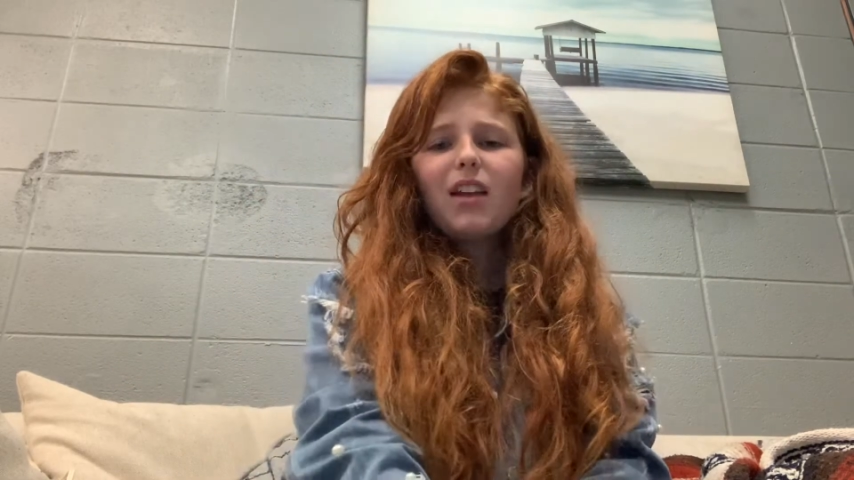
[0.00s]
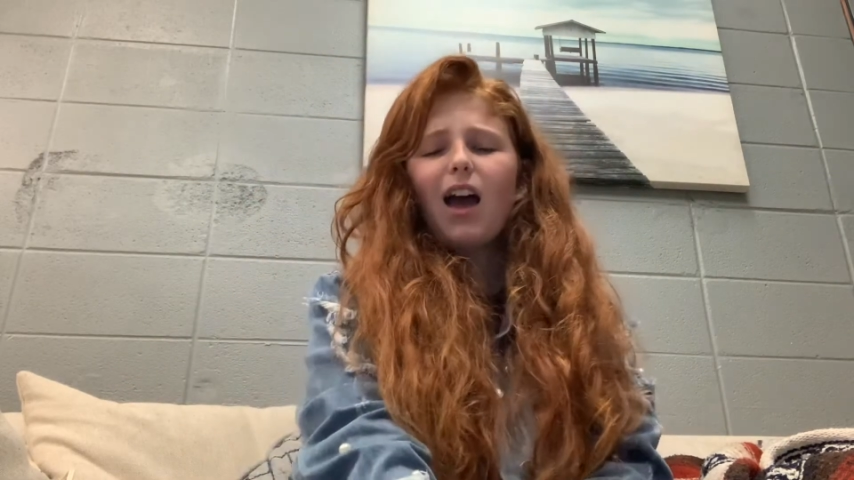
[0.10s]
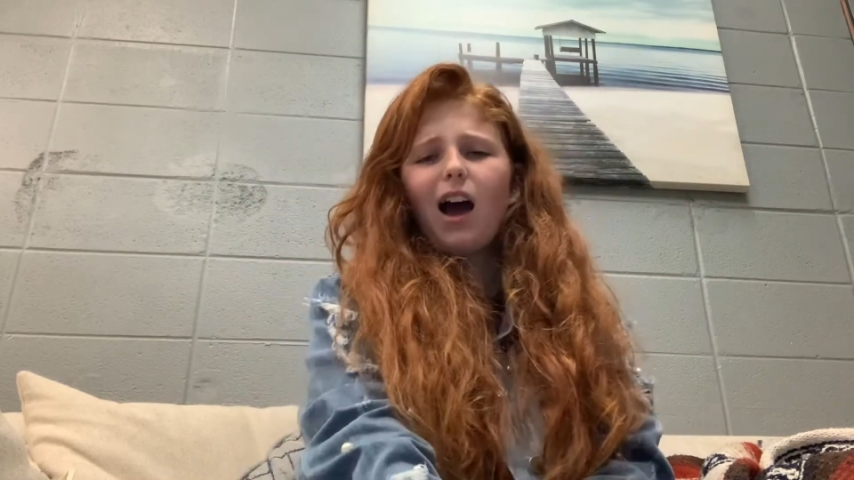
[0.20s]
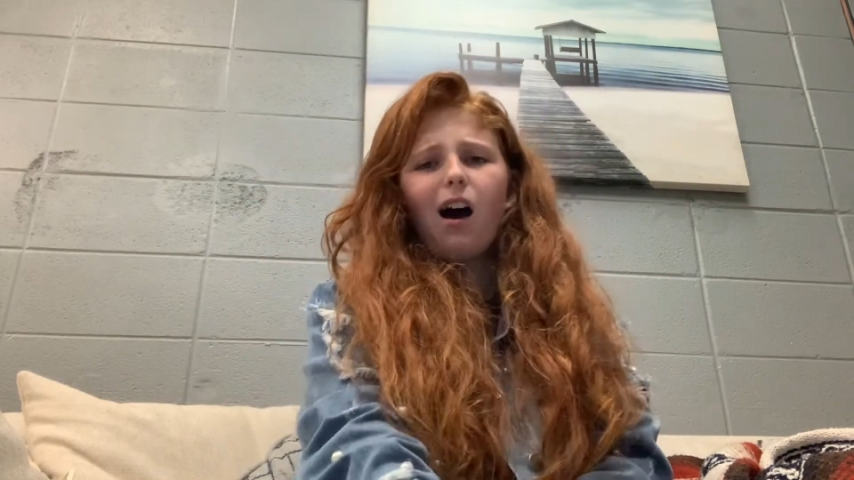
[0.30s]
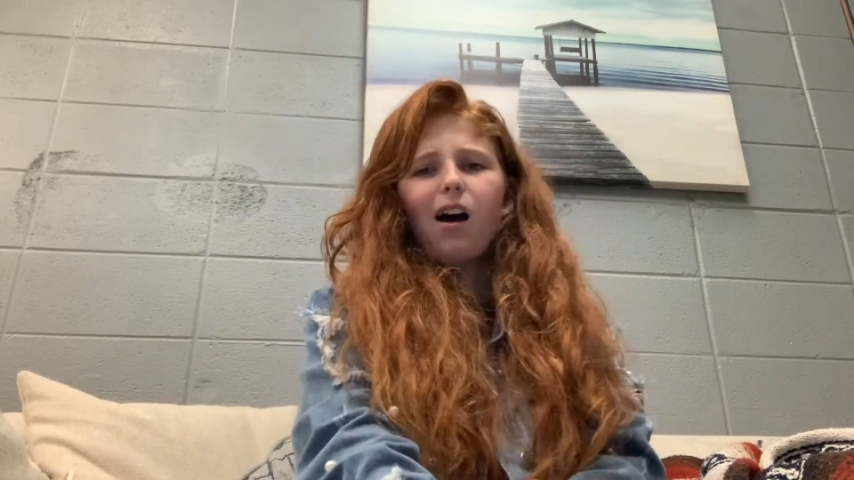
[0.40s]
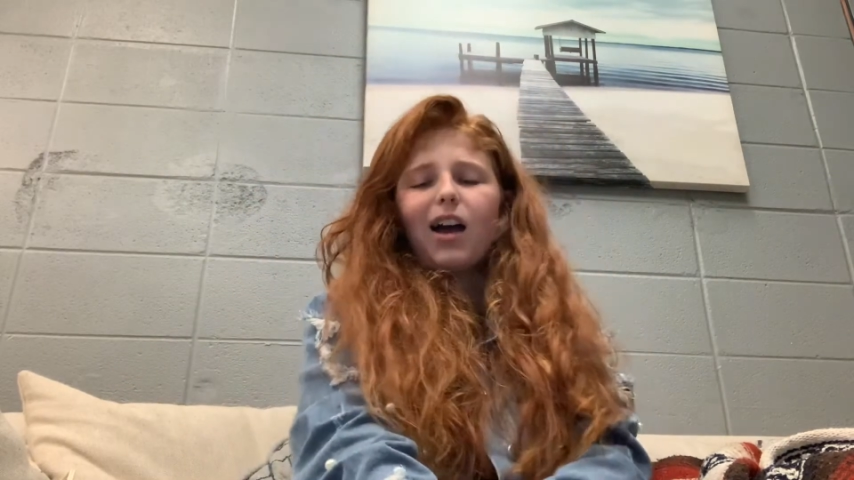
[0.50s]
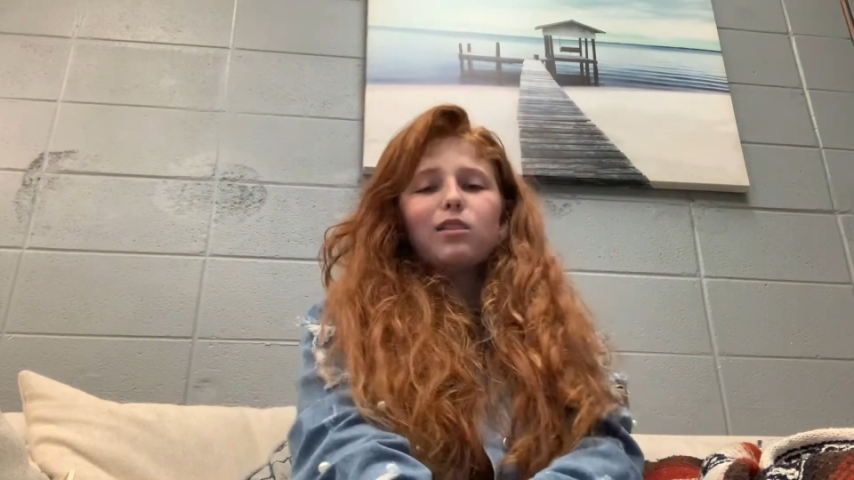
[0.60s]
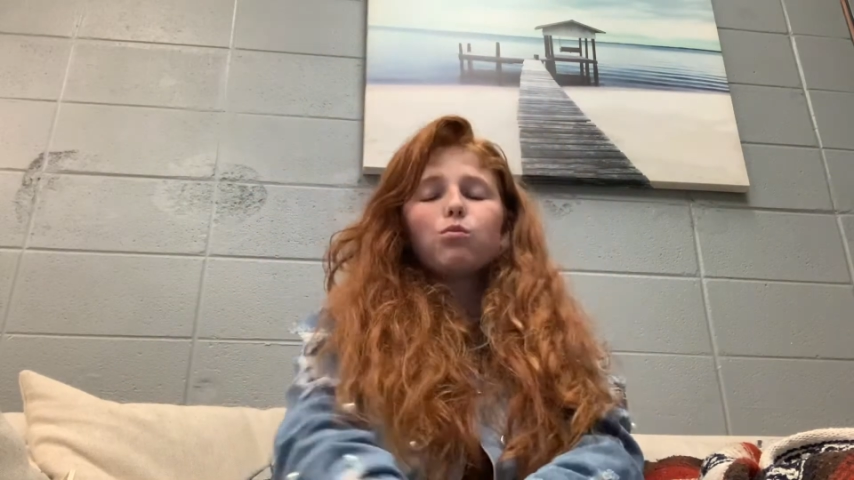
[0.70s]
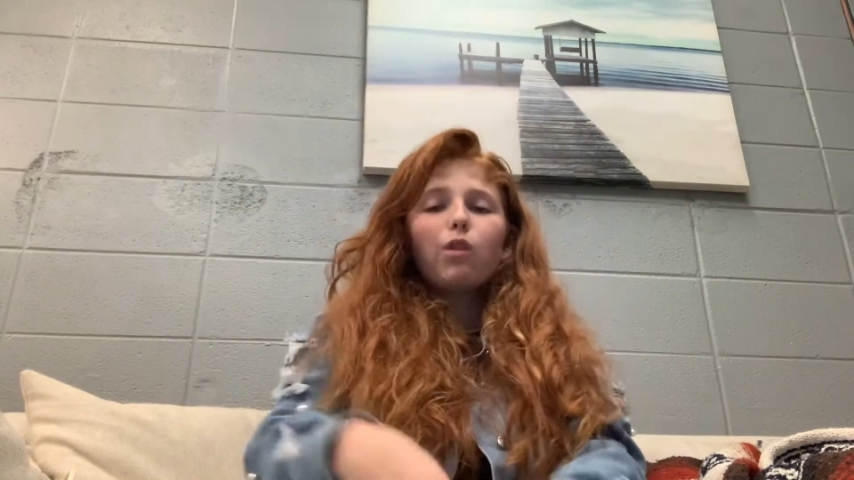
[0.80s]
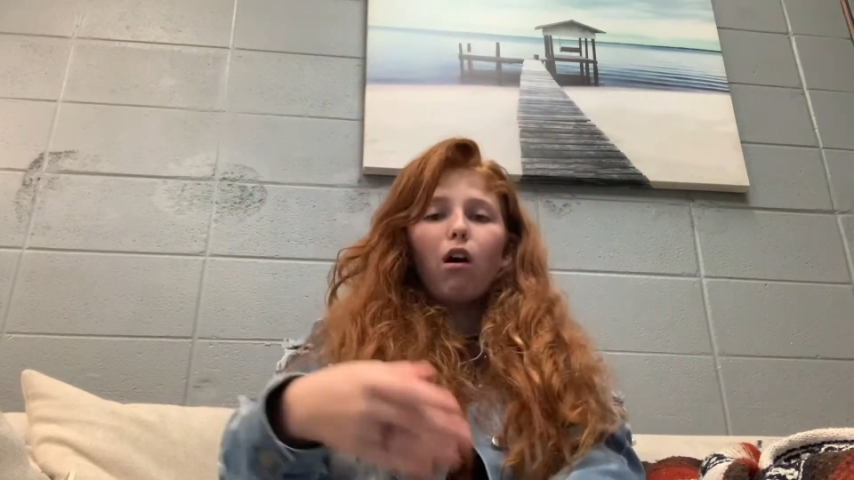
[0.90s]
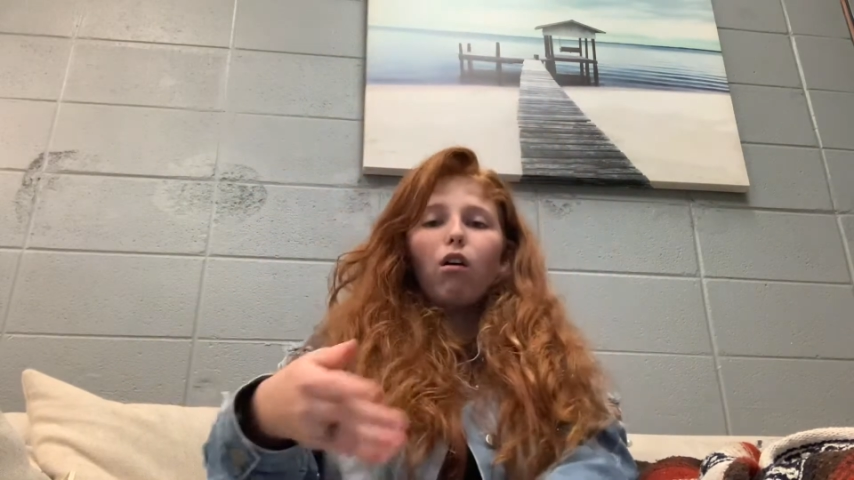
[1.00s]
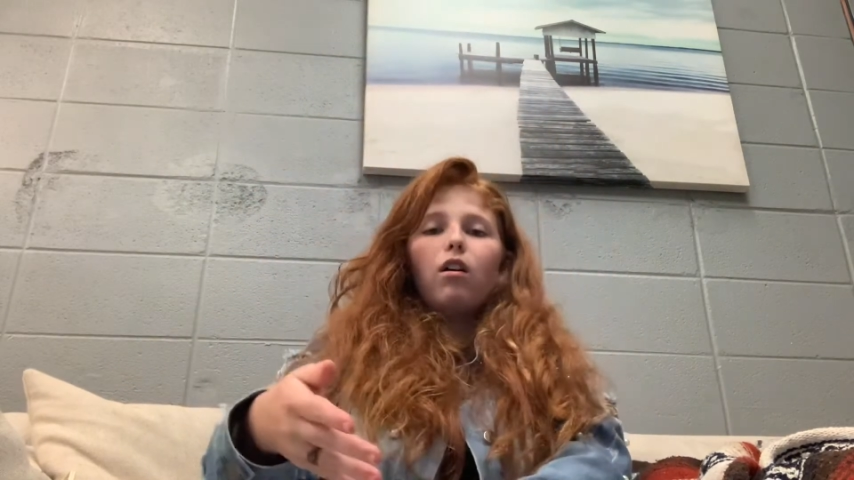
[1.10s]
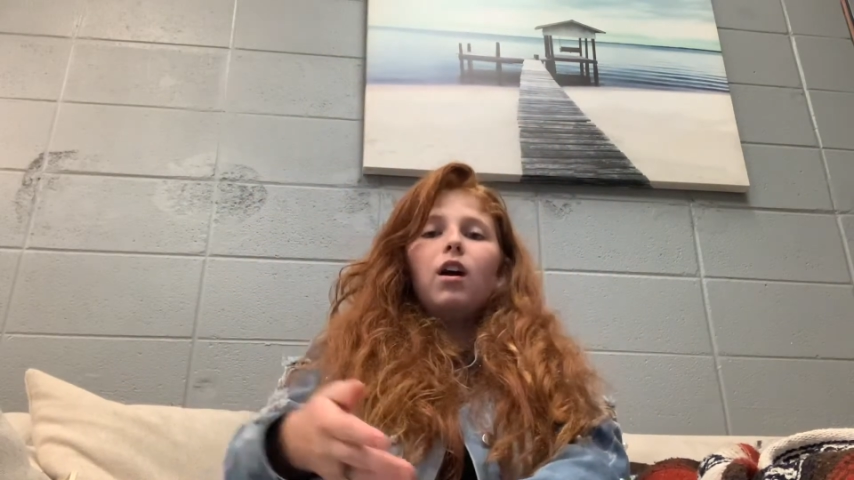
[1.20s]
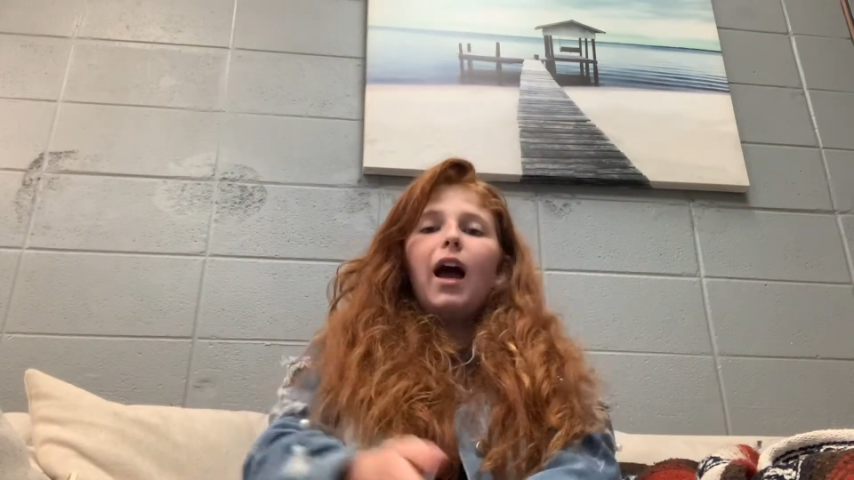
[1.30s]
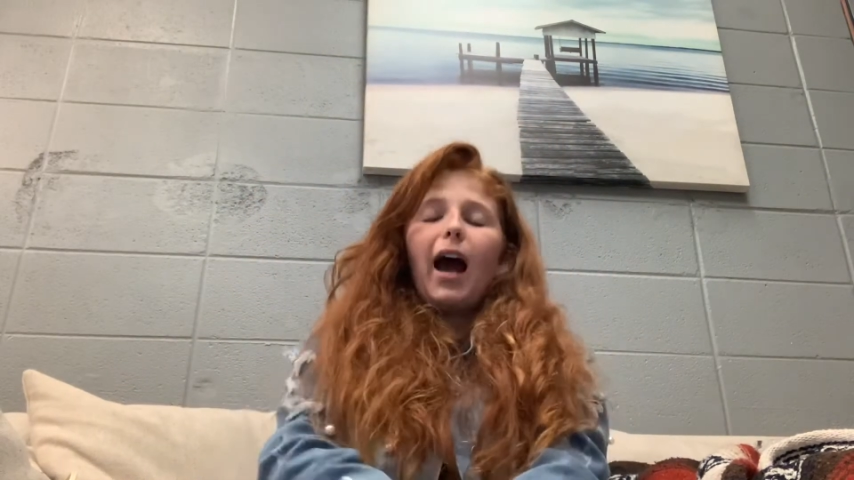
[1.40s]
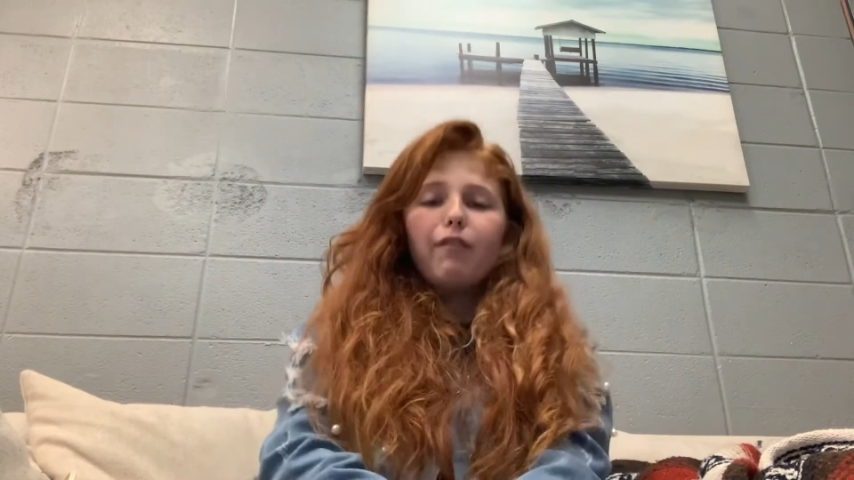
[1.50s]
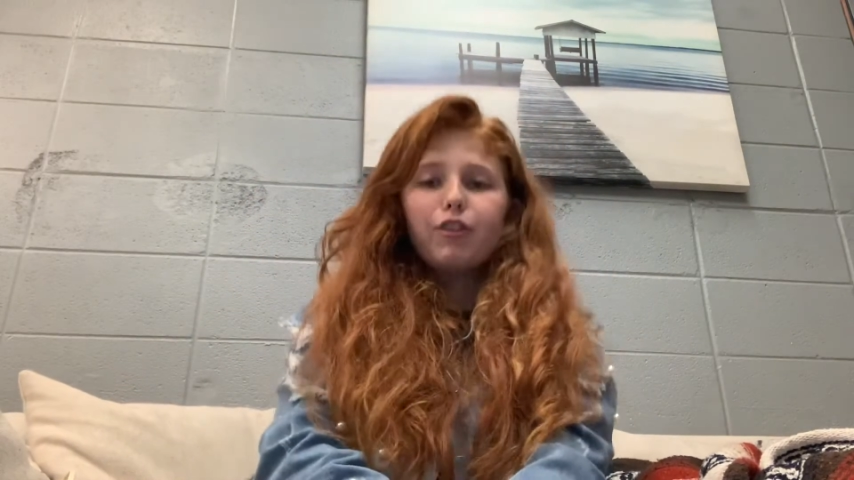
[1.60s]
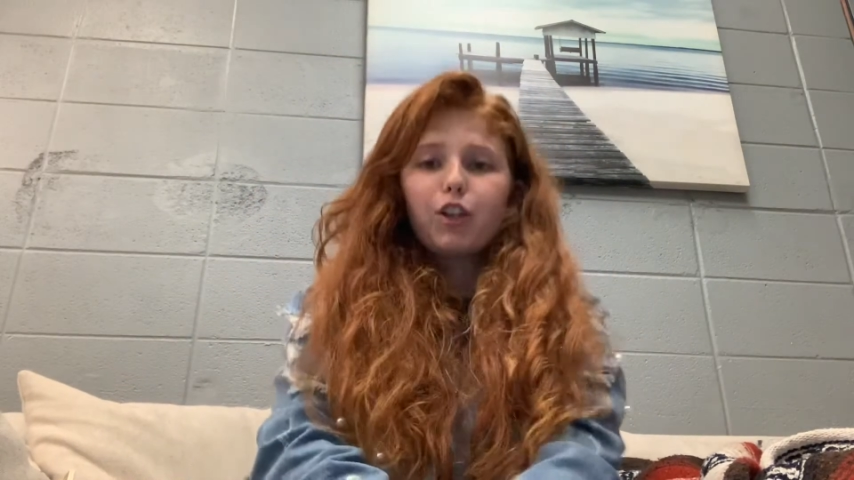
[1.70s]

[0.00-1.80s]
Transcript: as well, after